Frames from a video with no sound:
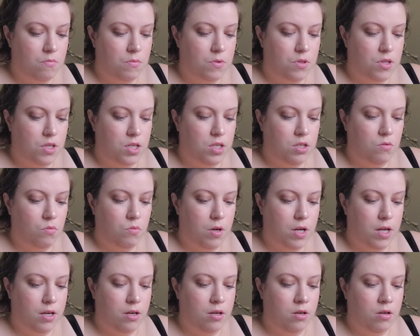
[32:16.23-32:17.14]
But this
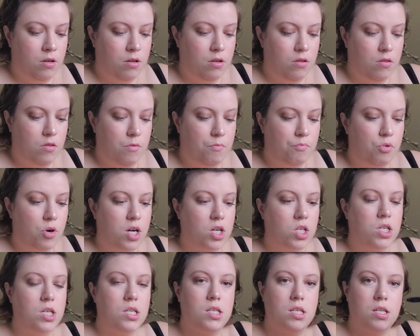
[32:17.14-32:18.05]
one, the
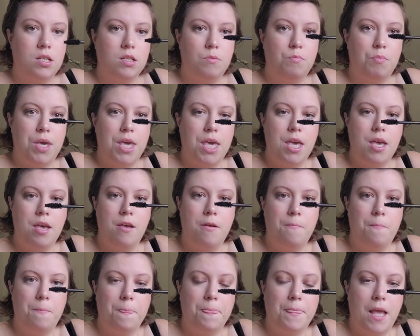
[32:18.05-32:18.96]
brush isn't as big
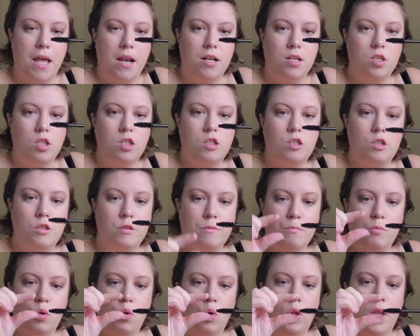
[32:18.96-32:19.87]
and it's
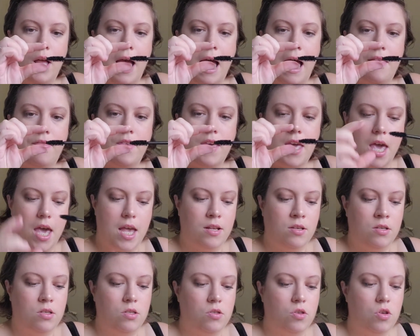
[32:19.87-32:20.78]
smaller at the
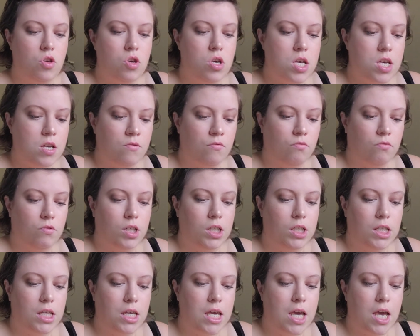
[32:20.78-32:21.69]
end, so you can
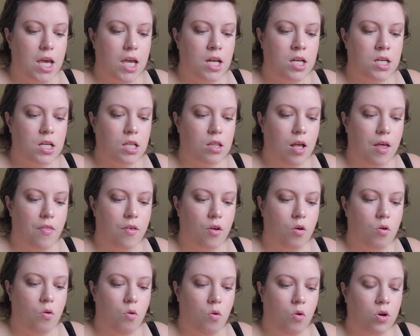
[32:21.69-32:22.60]
really get into like
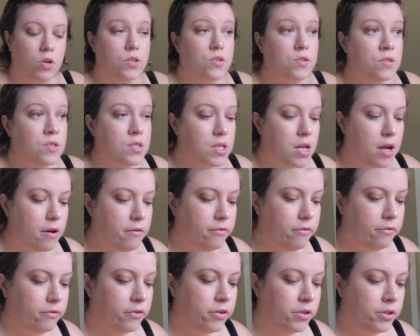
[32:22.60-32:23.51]
the corners and
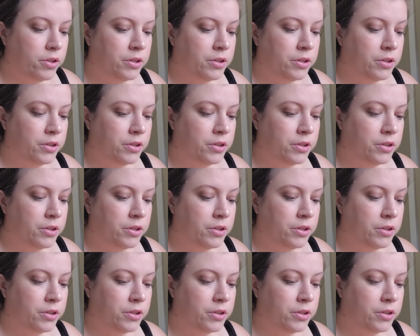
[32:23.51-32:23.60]
stuff.